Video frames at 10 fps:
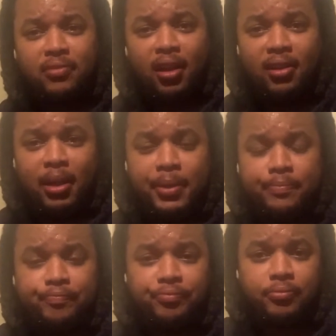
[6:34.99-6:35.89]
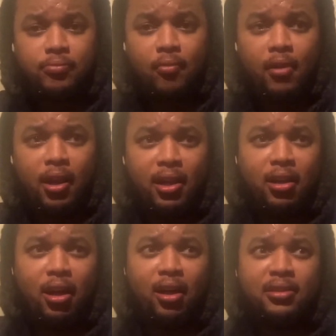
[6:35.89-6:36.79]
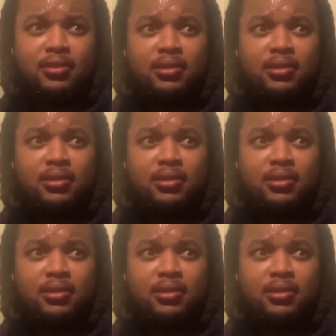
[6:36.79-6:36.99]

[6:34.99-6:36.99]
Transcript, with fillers: lemon, and uh,